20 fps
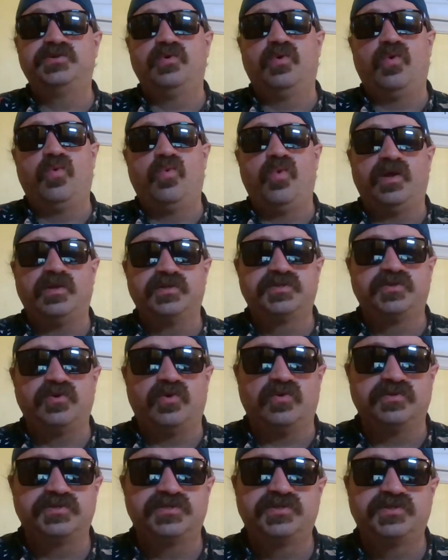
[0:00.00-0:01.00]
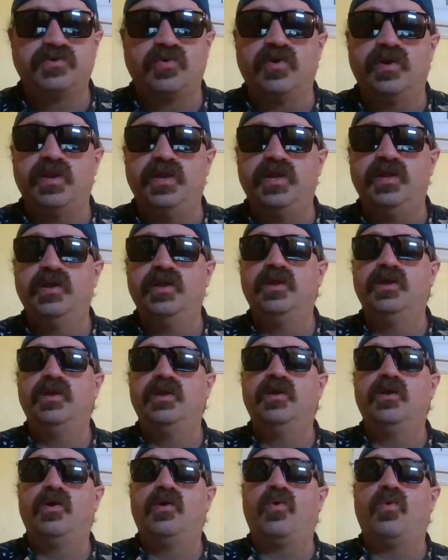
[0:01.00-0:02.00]
to a well-told story
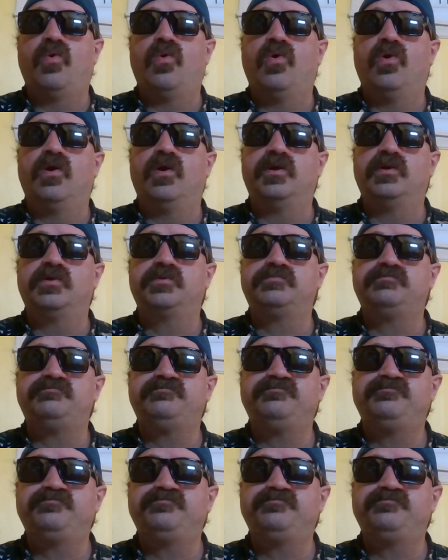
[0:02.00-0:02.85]
or